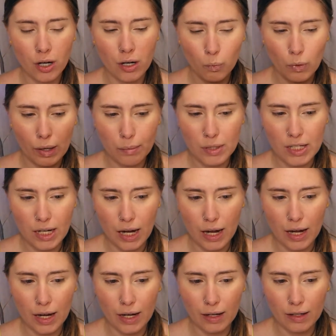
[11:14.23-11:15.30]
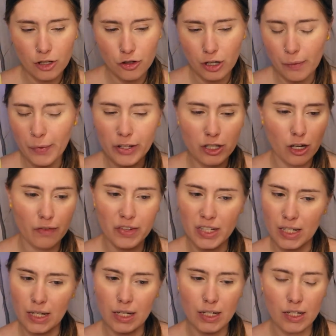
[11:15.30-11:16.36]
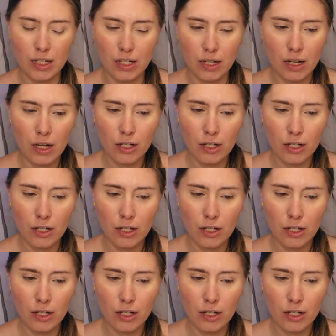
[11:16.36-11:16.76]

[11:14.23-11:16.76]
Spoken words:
website, streaming services,